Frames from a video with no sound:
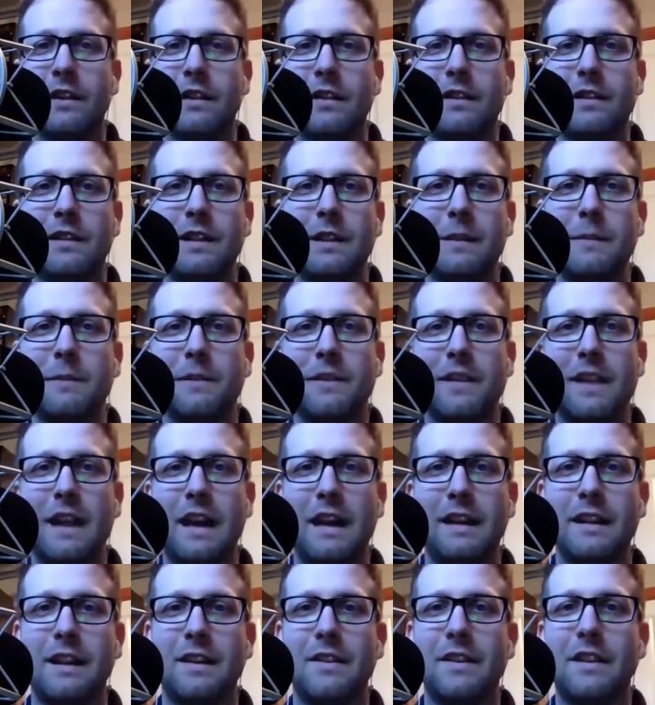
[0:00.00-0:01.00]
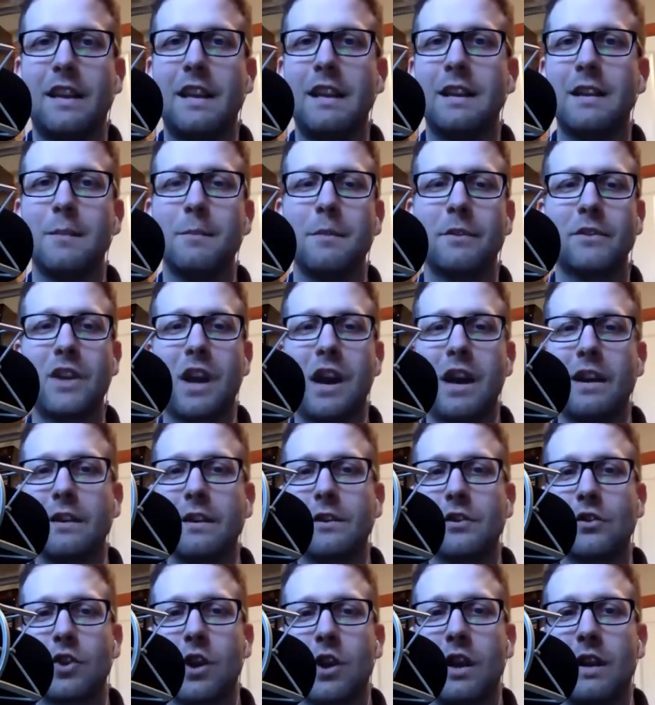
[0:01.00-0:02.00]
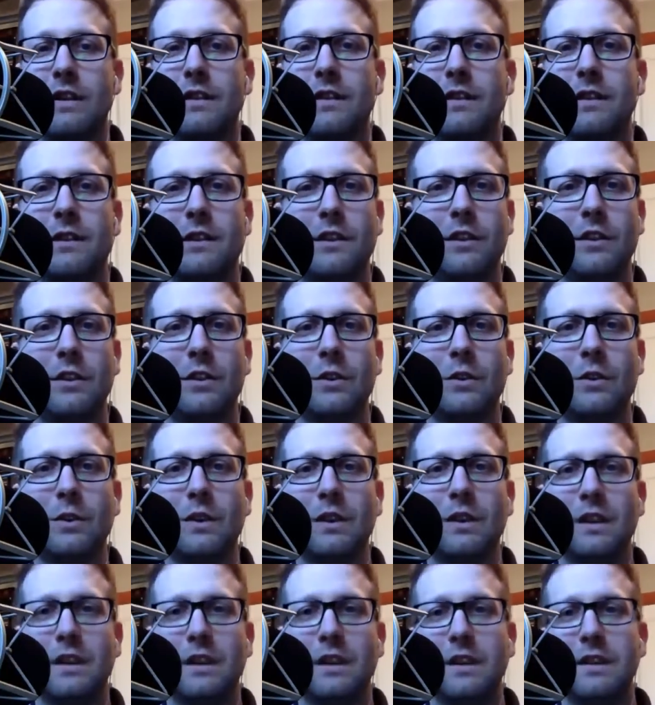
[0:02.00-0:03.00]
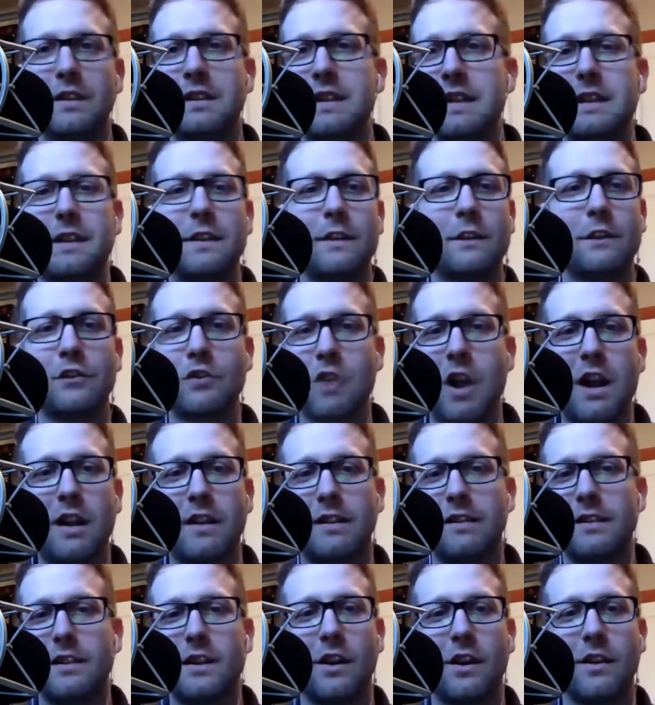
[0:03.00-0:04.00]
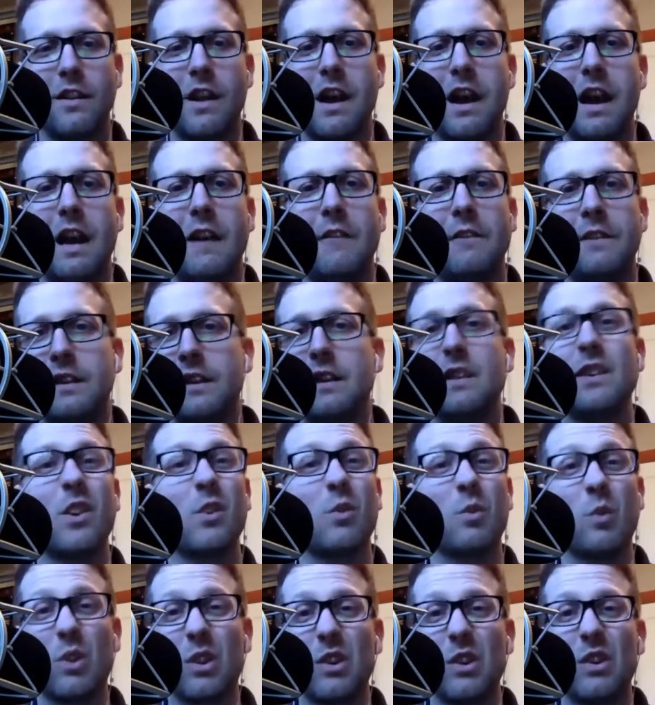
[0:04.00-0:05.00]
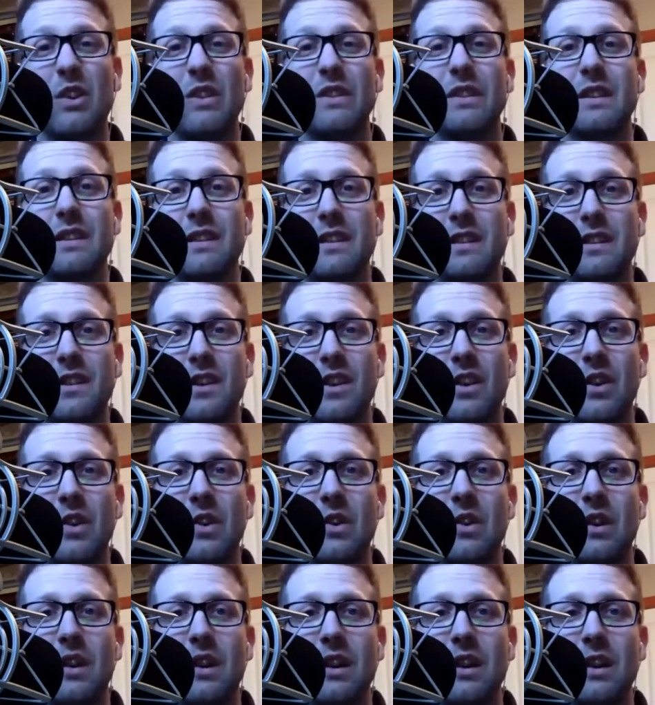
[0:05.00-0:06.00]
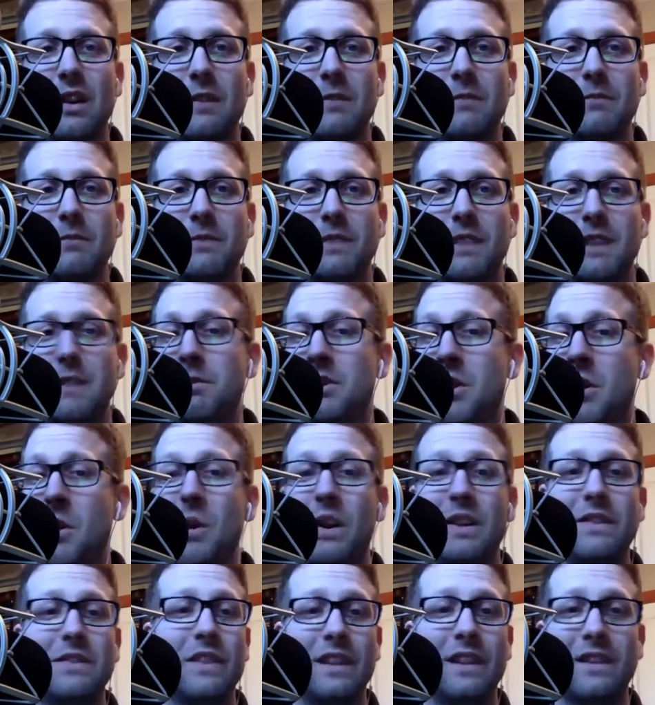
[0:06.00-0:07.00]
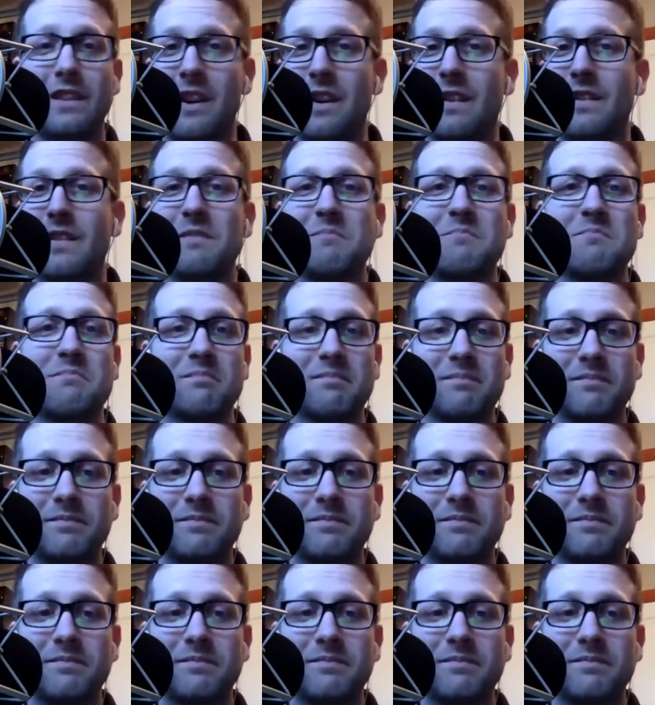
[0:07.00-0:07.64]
It seems that uh, the kingdom of God is trying to deconstruct in our lives and in our world. And so um, keep going. That's awesome.